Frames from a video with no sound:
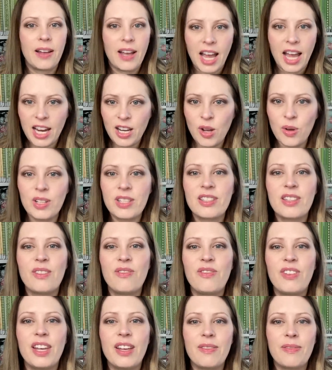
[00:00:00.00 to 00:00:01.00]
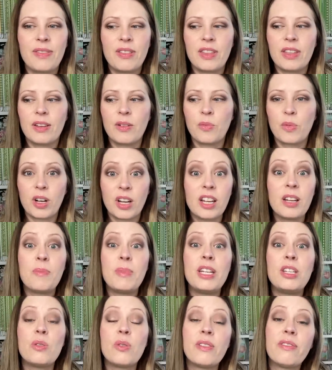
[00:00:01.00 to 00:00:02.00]
I know it's the 5th. We're going to
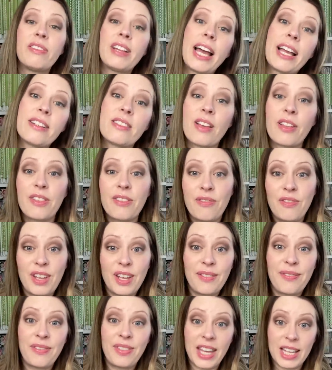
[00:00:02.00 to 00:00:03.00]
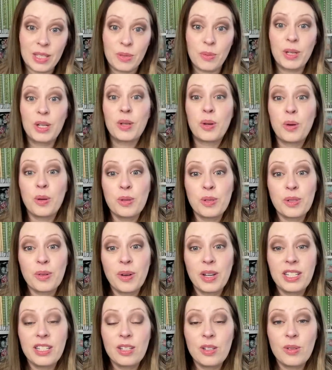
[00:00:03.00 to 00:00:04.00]
be doing flags on the 5th. That's what Nichol's
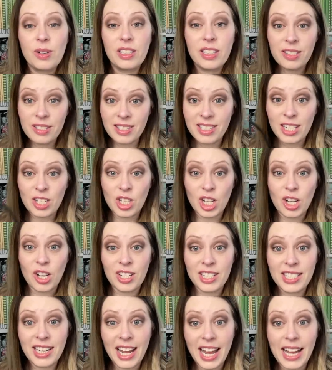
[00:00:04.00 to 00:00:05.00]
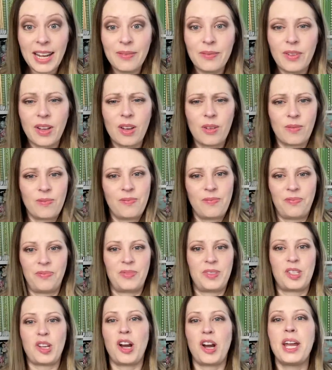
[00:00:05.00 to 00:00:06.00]
going to do a little stitching on tonight. Oh,
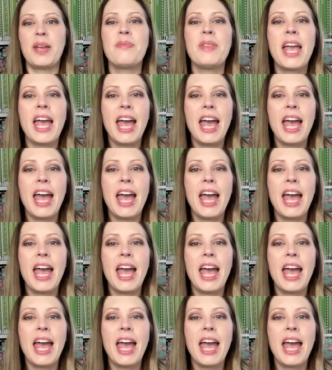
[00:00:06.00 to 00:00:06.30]
sorry.